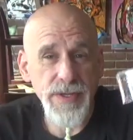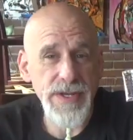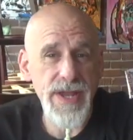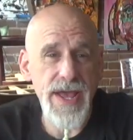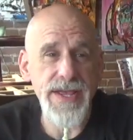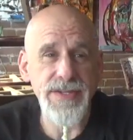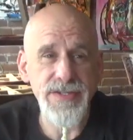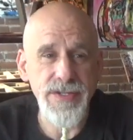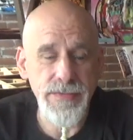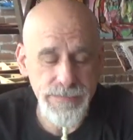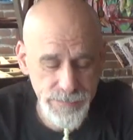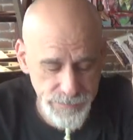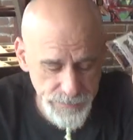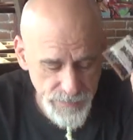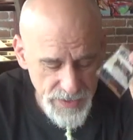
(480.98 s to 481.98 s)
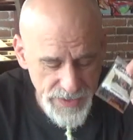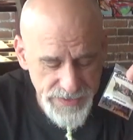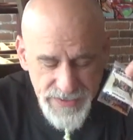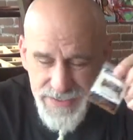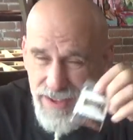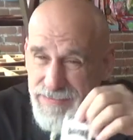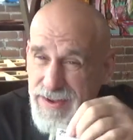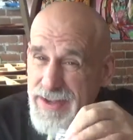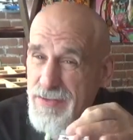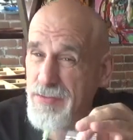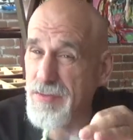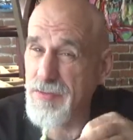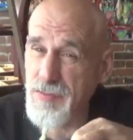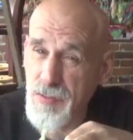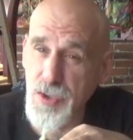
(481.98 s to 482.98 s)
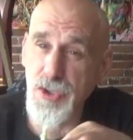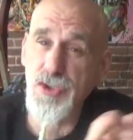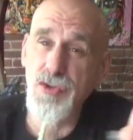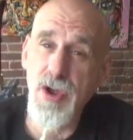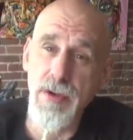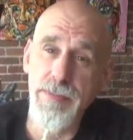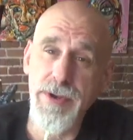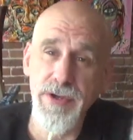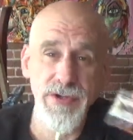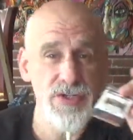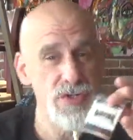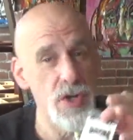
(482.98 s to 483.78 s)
really nice. It doesn't have any real strong bitters,